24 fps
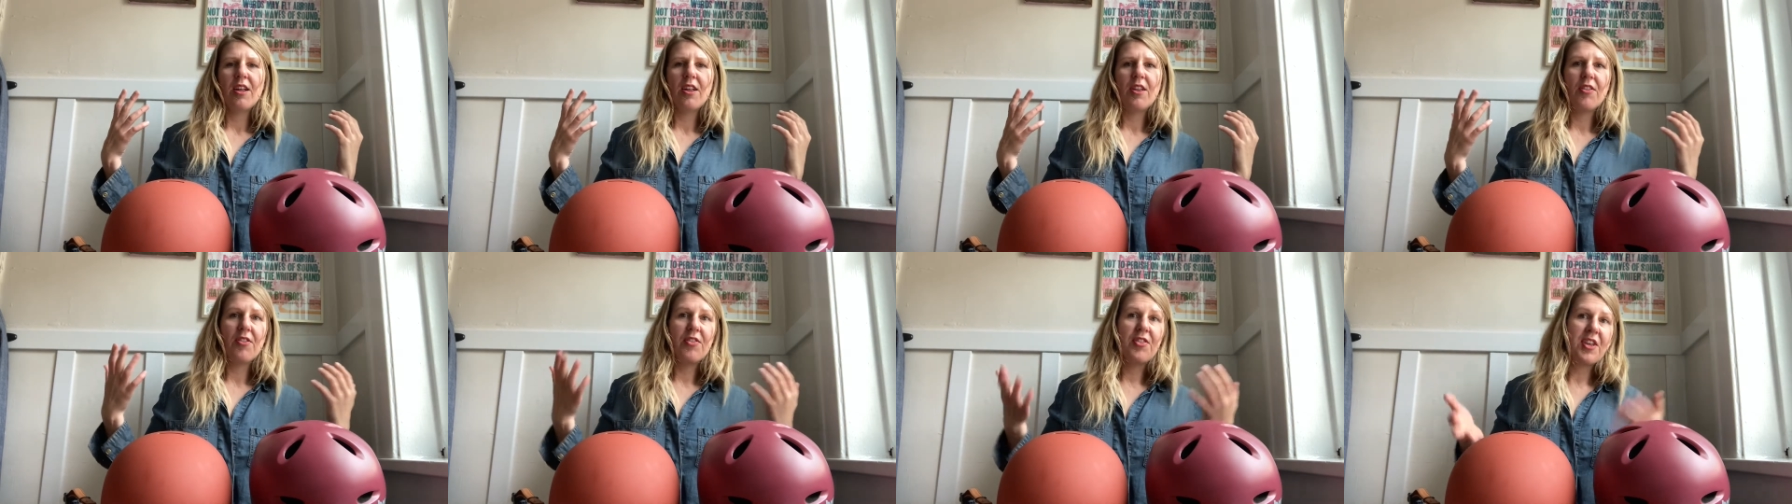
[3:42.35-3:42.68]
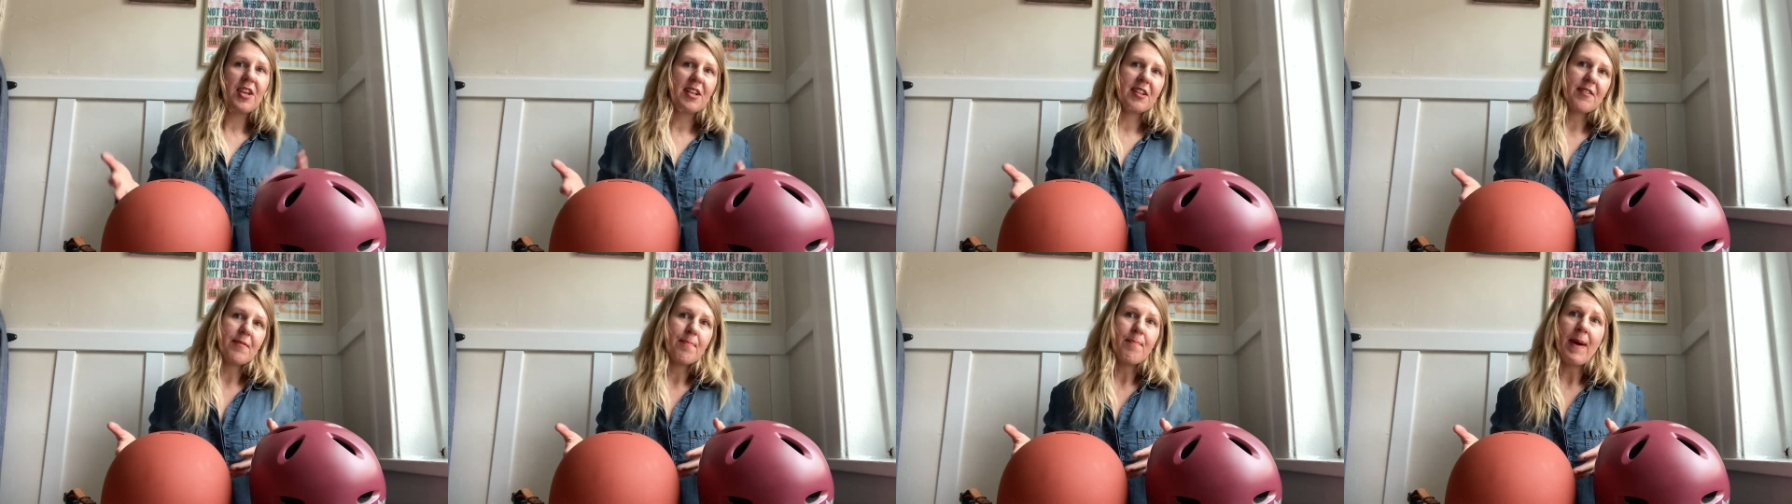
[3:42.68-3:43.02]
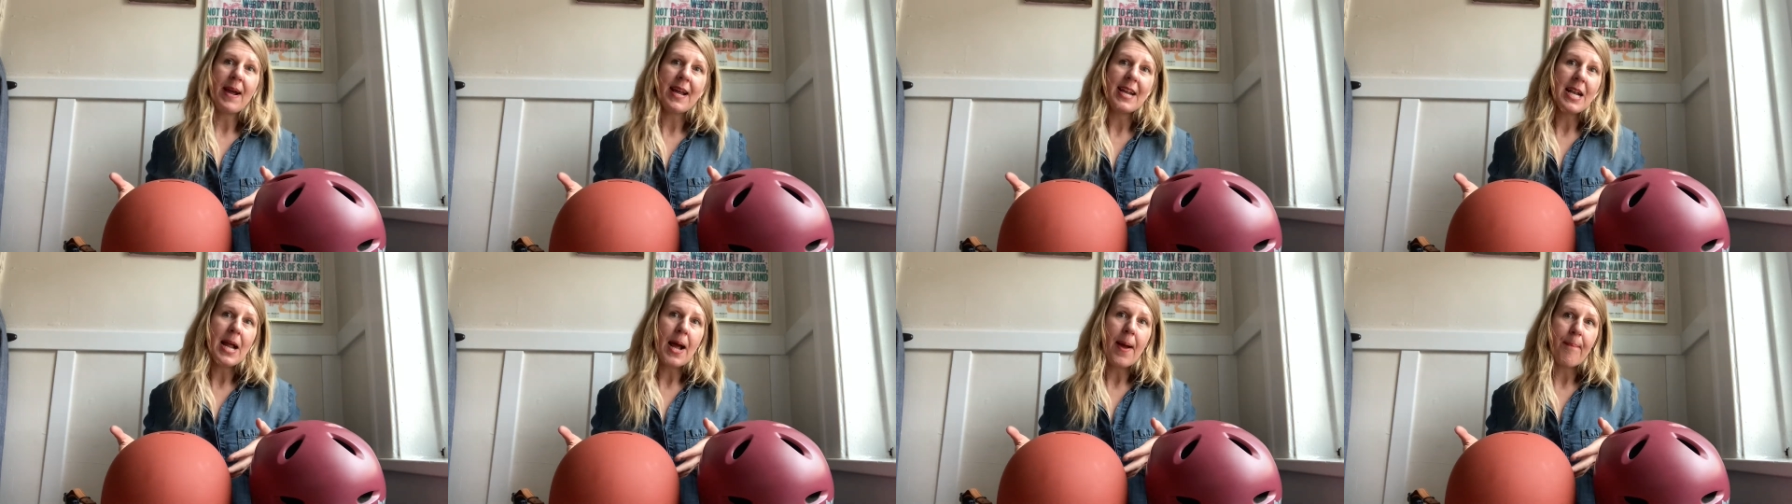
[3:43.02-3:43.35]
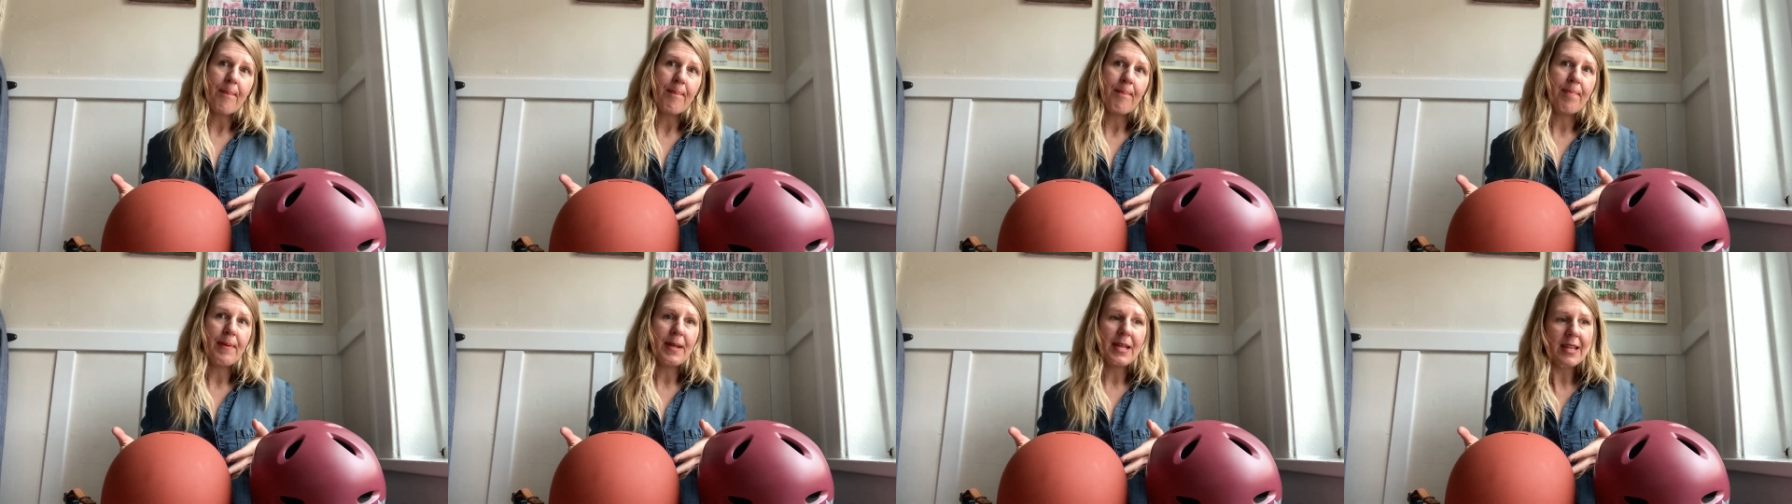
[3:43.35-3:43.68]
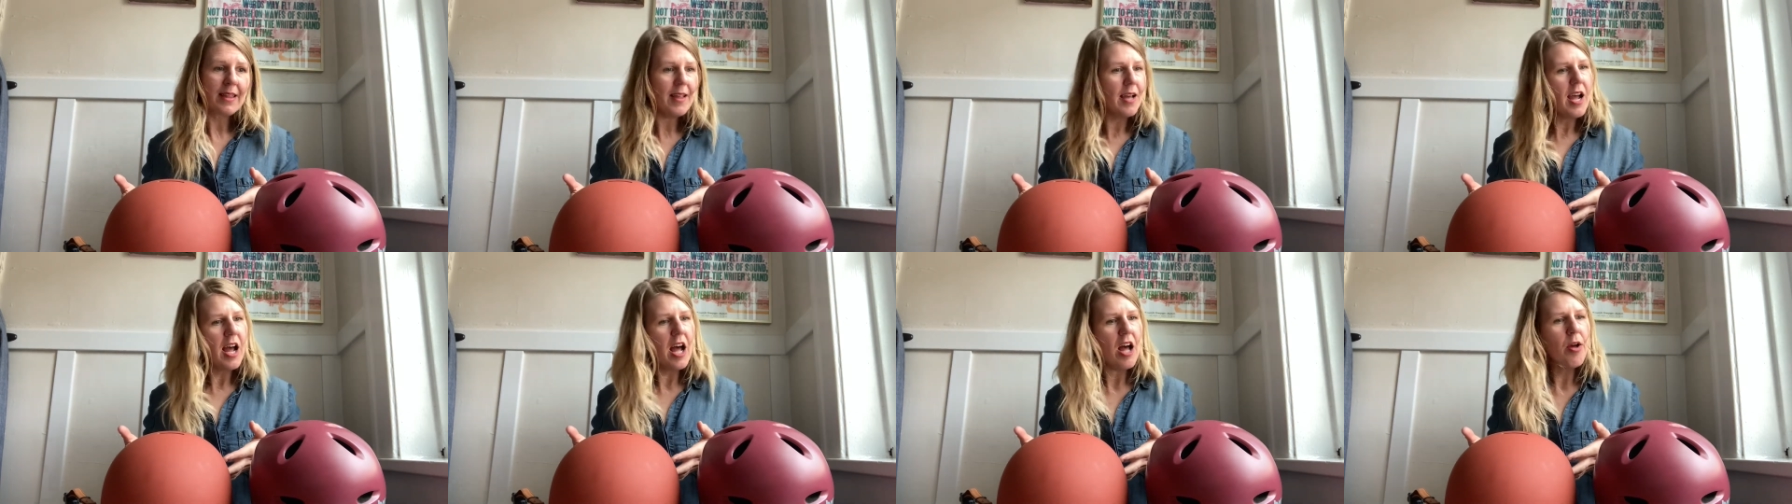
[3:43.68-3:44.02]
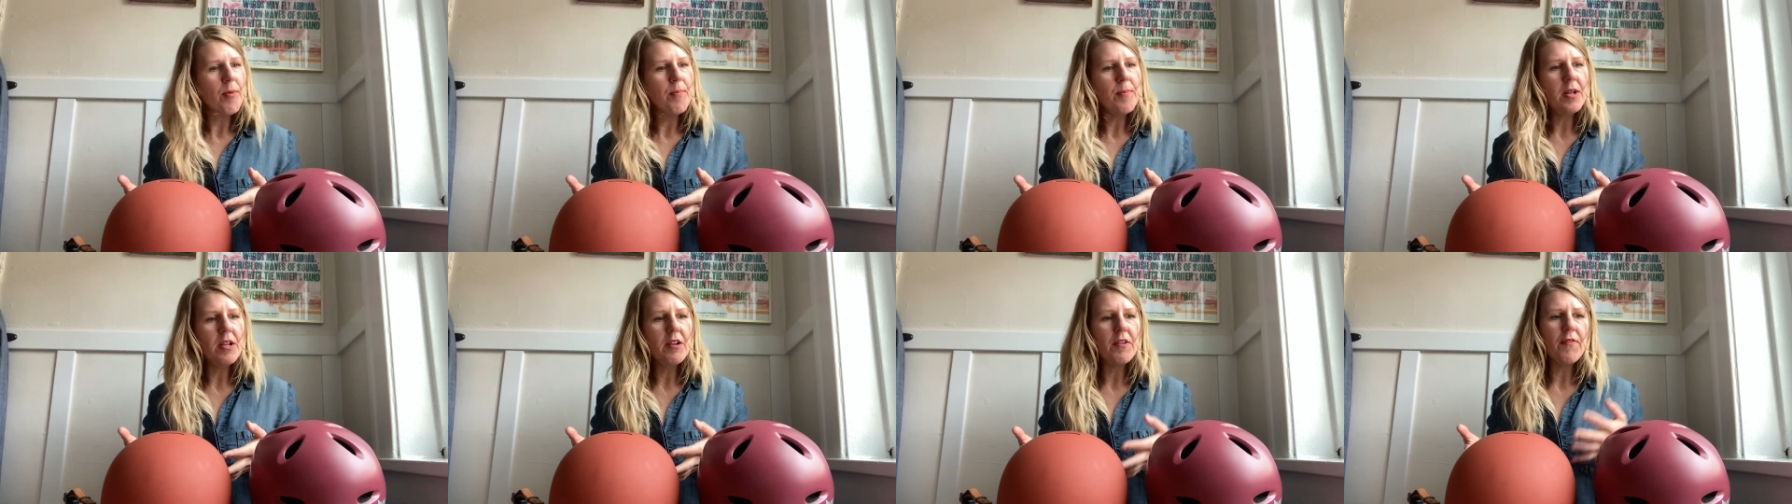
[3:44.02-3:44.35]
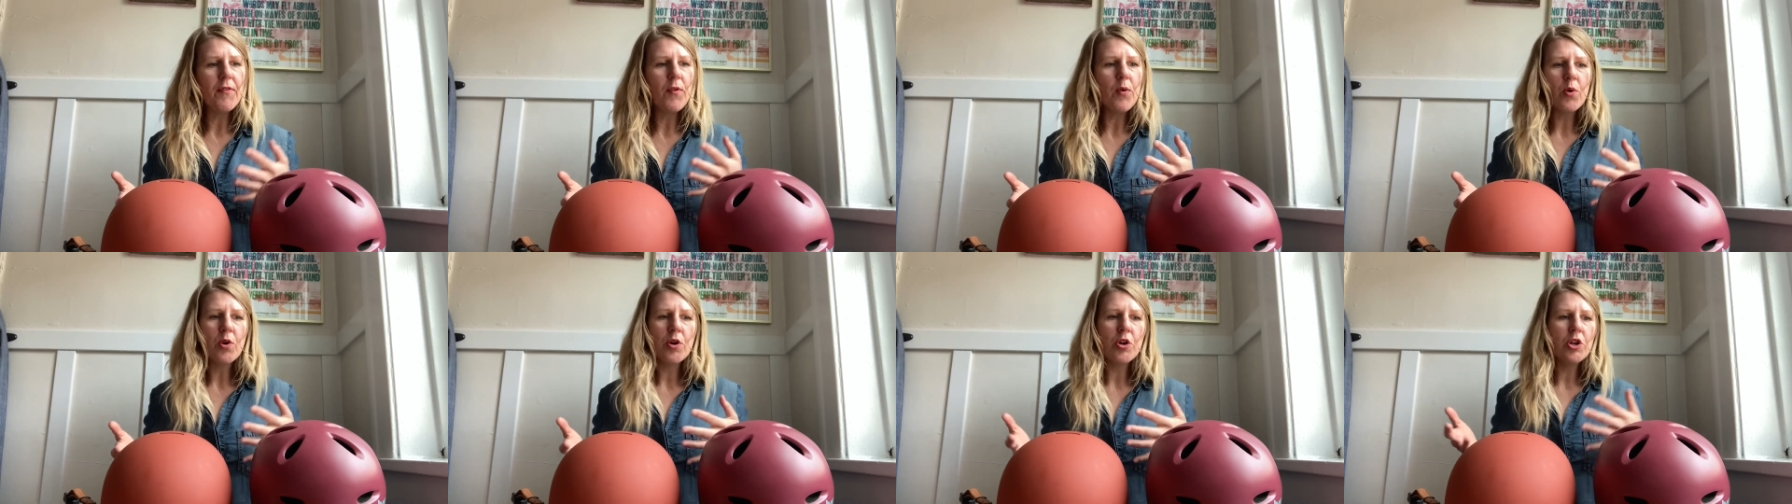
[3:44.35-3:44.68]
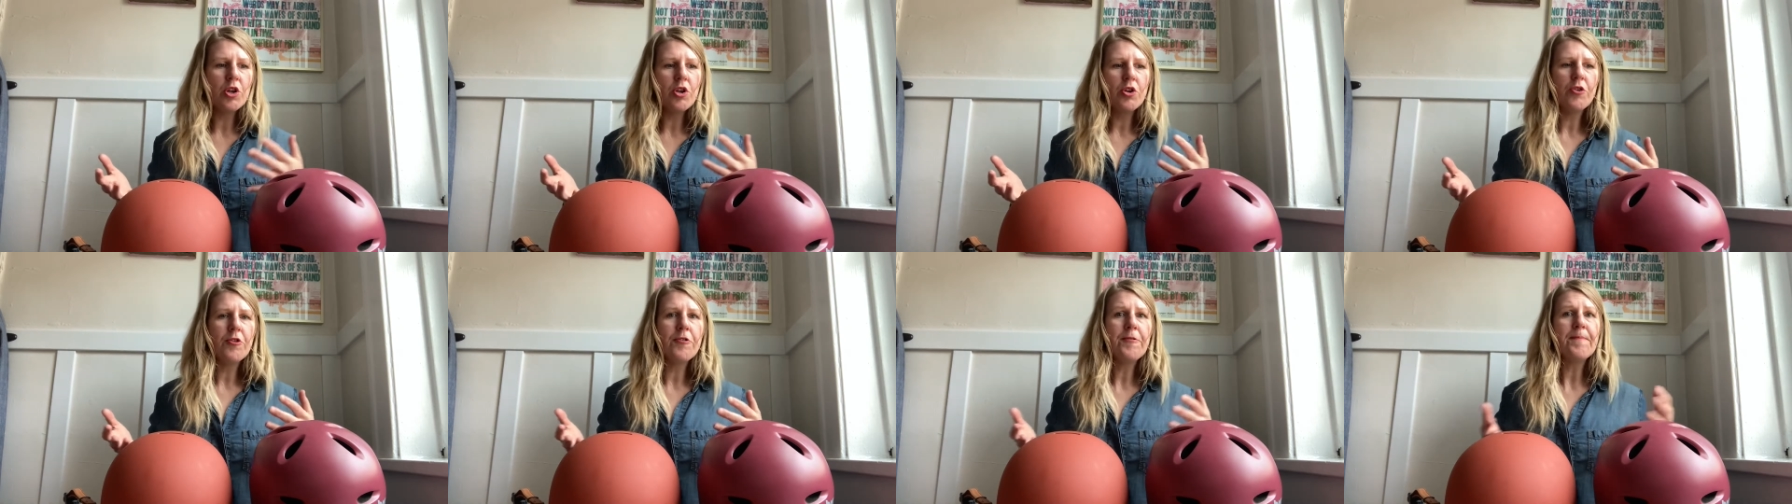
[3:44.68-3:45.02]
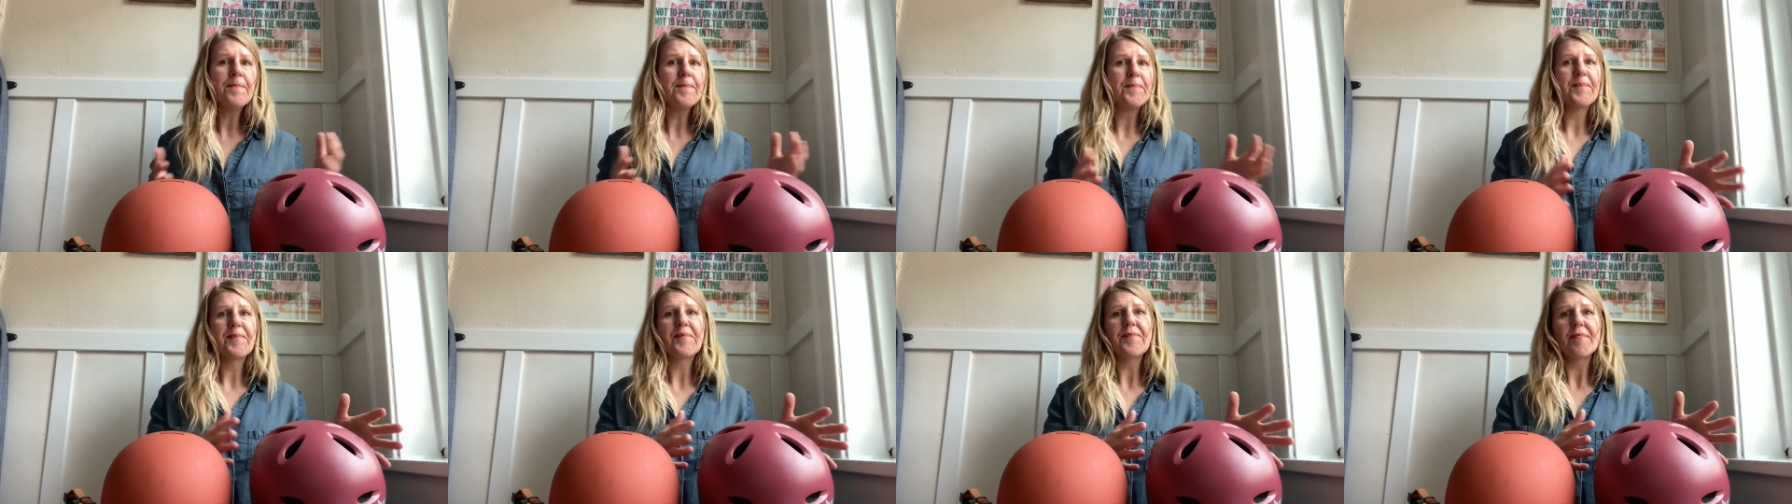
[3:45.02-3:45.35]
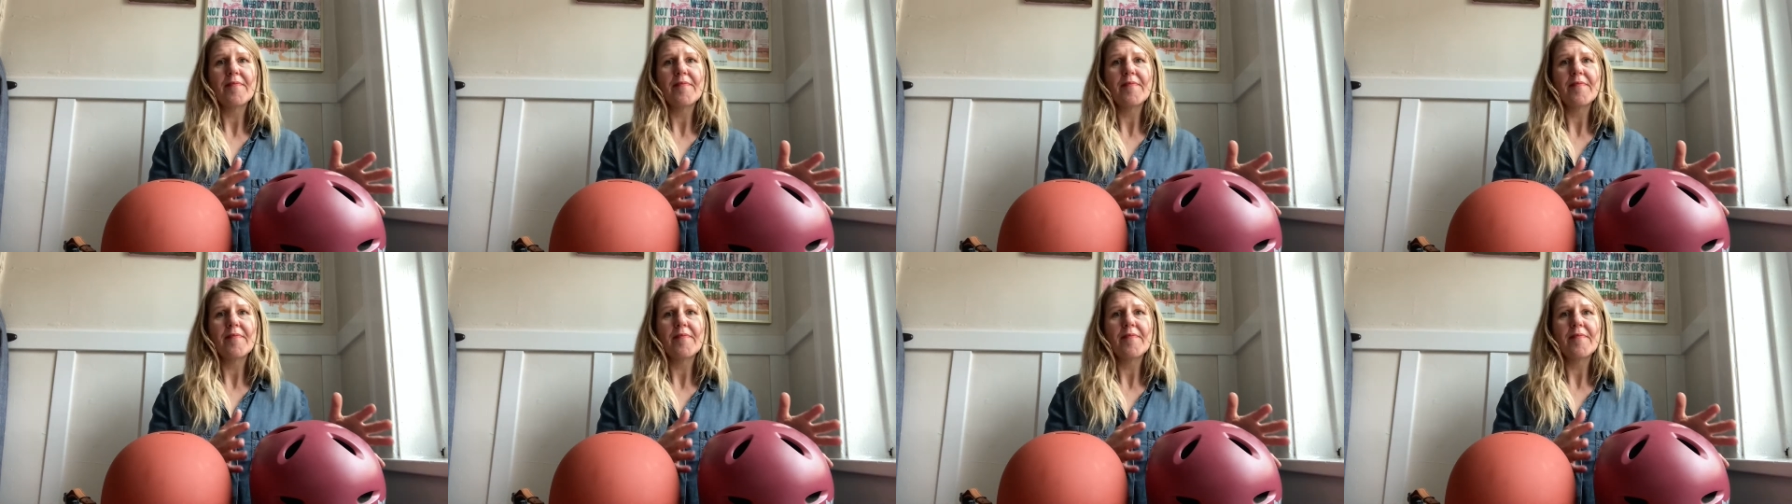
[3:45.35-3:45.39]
this might not be the helmet for you.